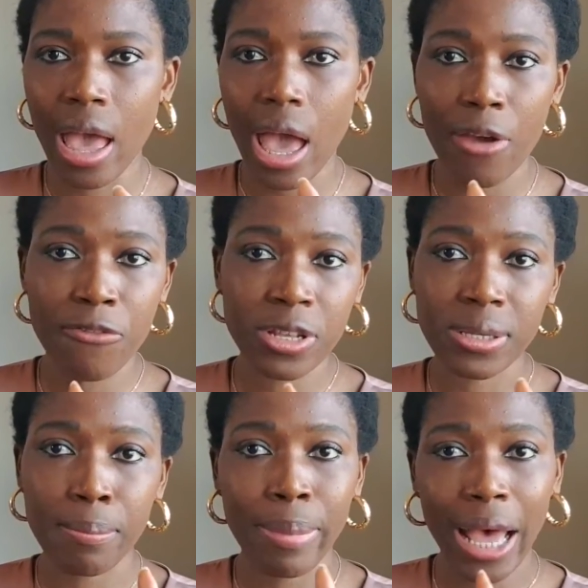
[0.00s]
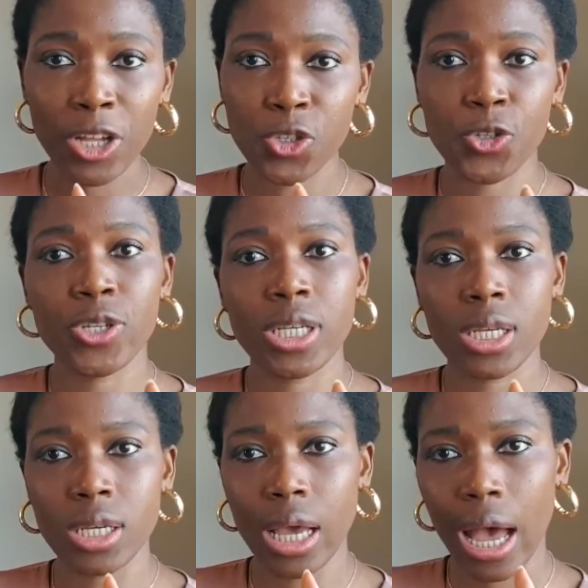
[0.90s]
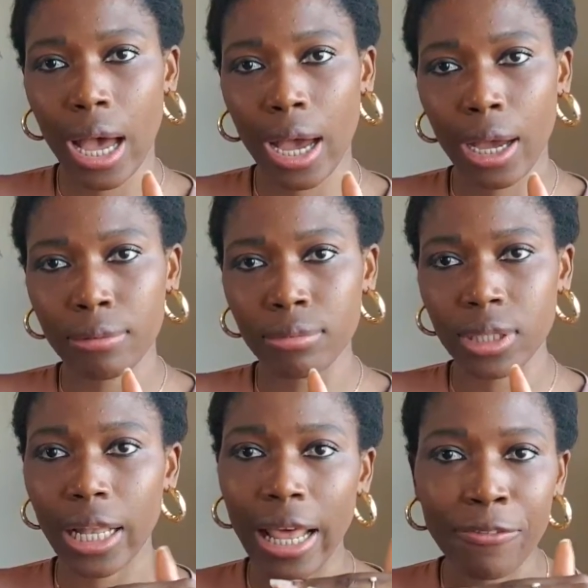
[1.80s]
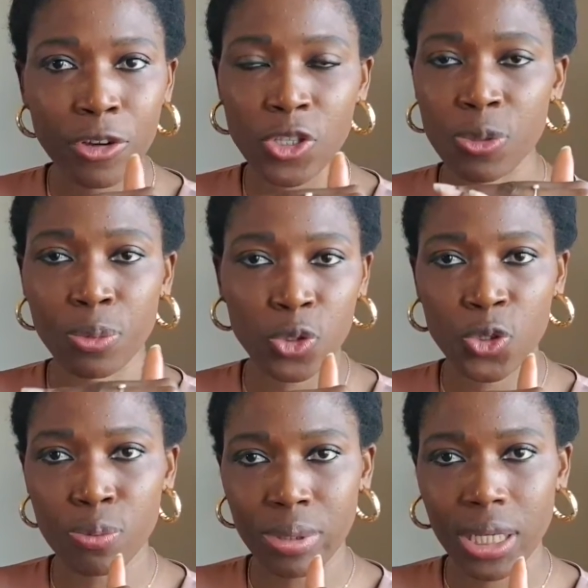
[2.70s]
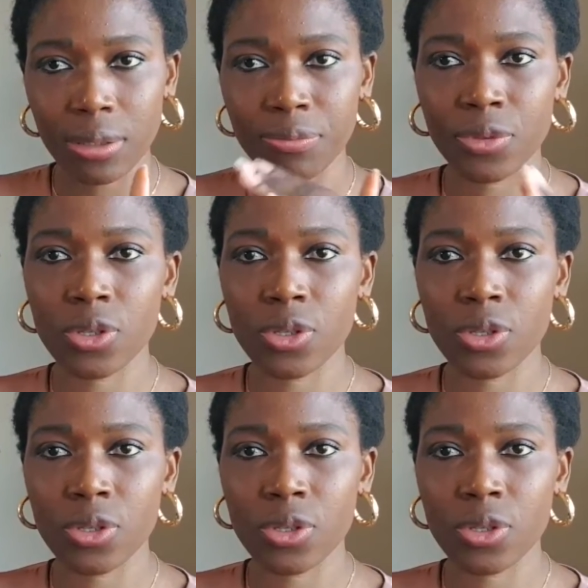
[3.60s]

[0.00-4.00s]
everything back to the level it's supposed to be.